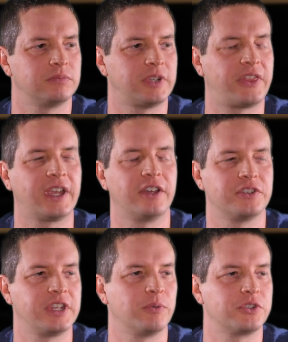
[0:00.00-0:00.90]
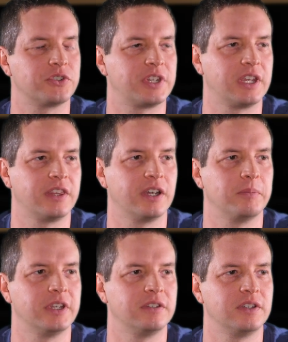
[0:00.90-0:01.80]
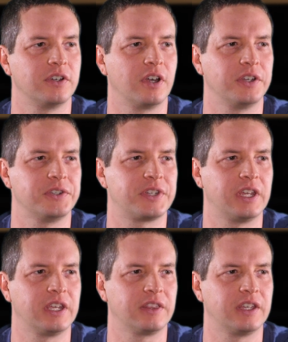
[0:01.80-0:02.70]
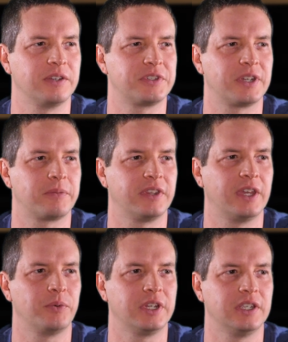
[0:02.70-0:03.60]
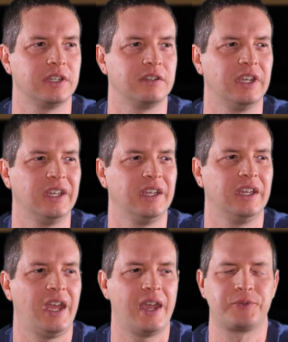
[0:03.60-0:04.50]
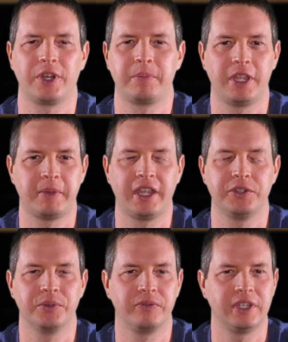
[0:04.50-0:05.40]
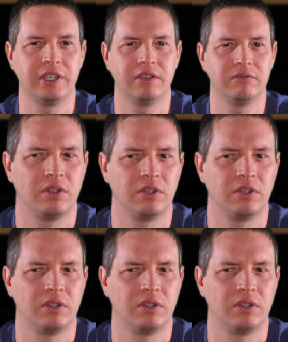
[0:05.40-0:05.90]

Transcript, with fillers: I think I understand what you're saying there, but are you saying that it's something that would hit after I pay my annual fee?